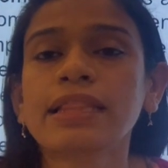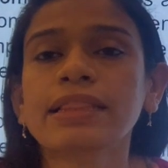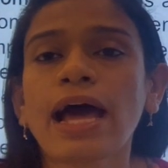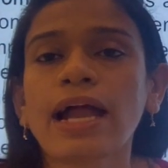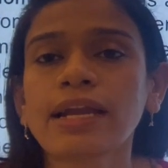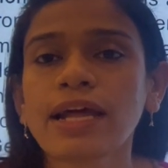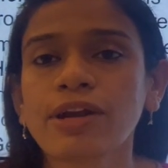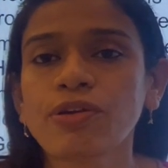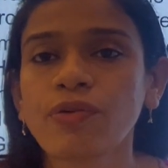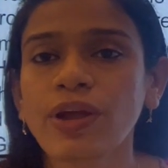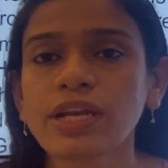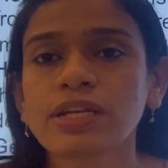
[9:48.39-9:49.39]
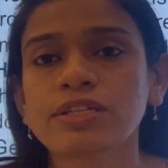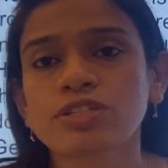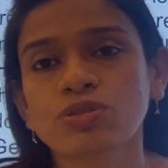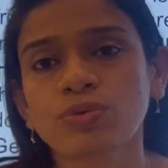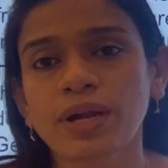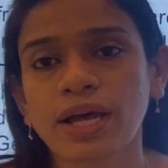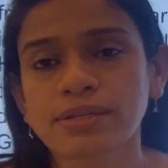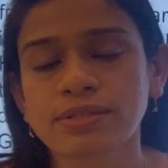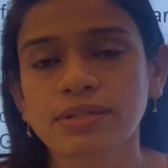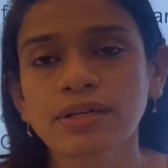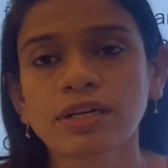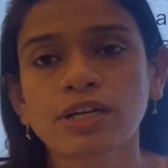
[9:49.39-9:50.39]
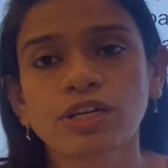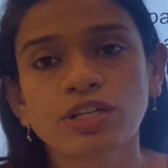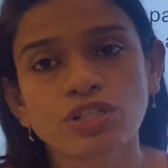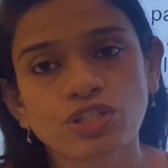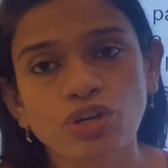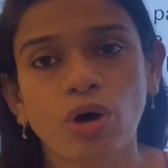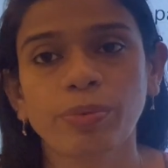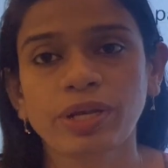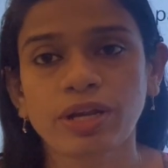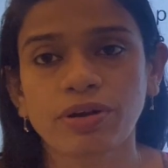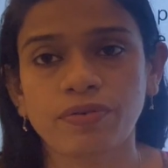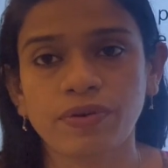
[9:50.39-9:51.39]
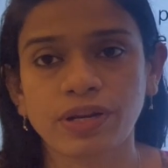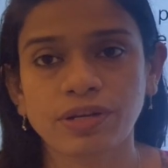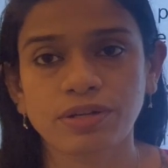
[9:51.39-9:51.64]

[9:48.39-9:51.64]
that trait is known as the dominant trait.